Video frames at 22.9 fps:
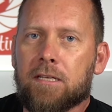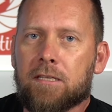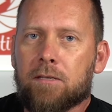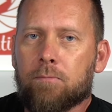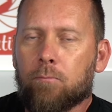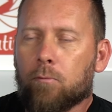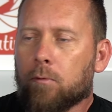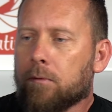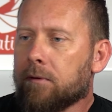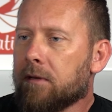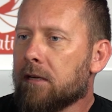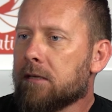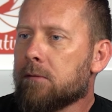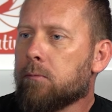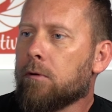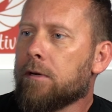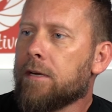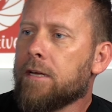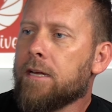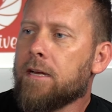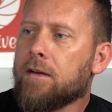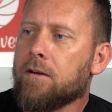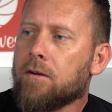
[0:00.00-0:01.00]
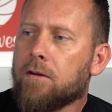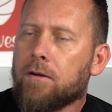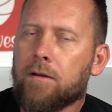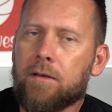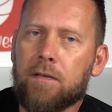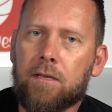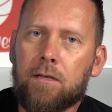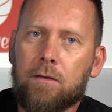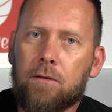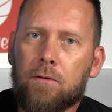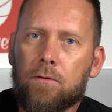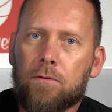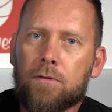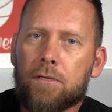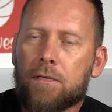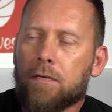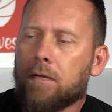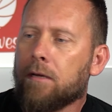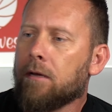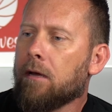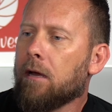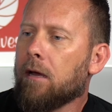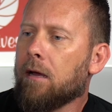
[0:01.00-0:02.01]
this one here
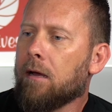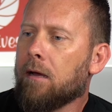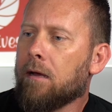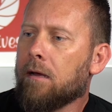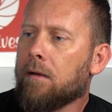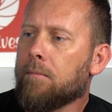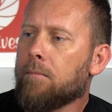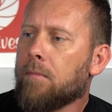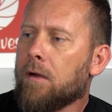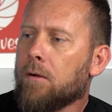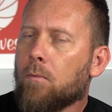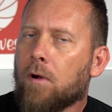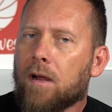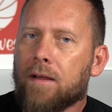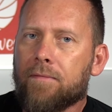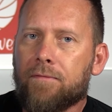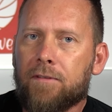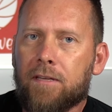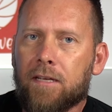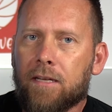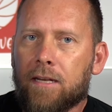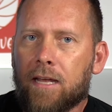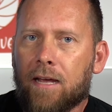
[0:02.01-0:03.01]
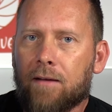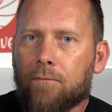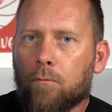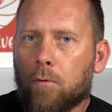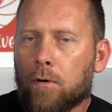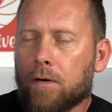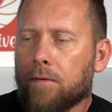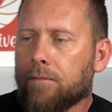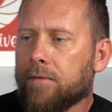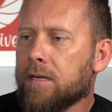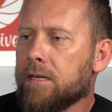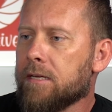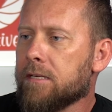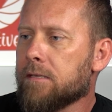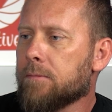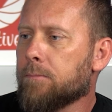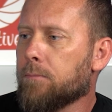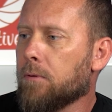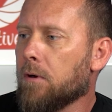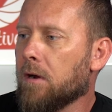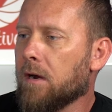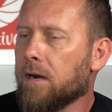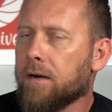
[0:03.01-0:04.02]
used. My wife did have one of these
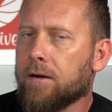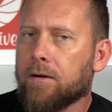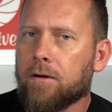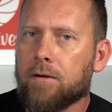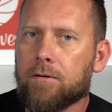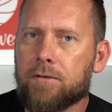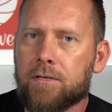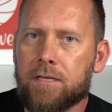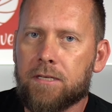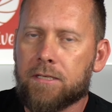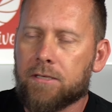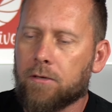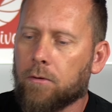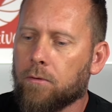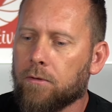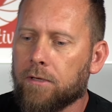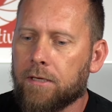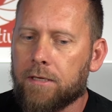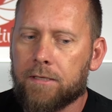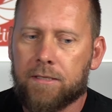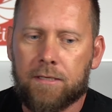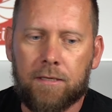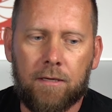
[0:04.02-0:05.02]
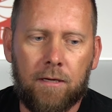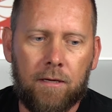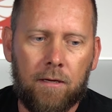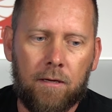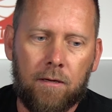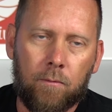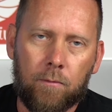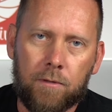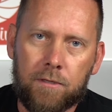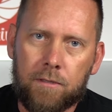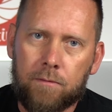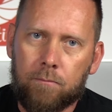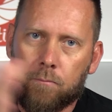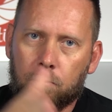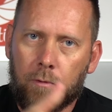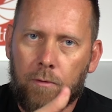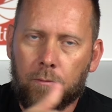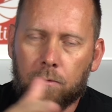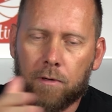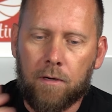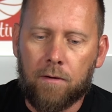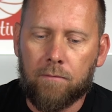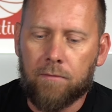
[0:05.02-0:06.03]
prior. She sold it when we
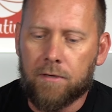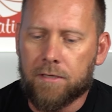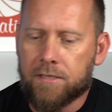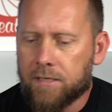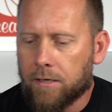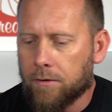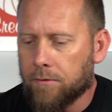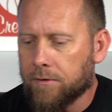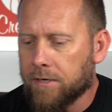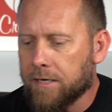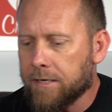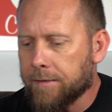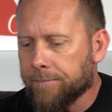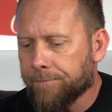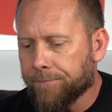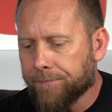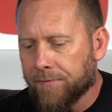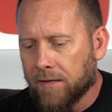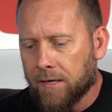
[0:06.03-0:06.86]
went over to Sony.